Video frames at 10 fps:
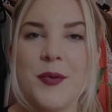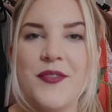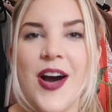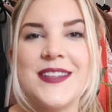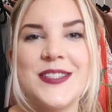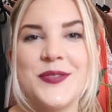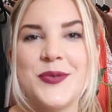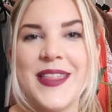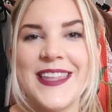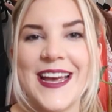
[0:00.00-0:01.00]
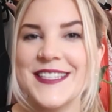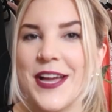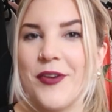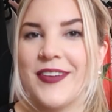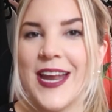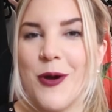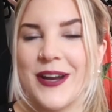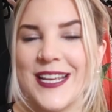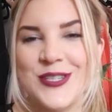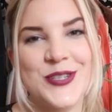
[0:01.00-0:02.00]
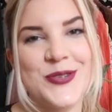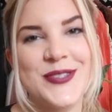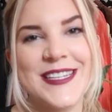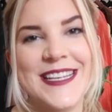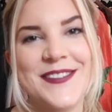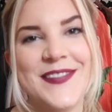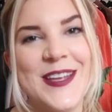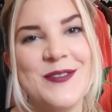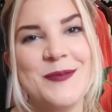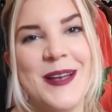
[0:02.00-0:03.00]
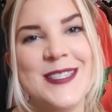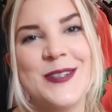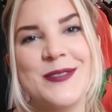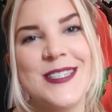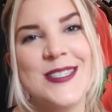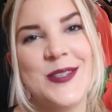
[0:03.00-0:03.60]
we move on to the next outfit, I want to introduce today's video sponsor, which is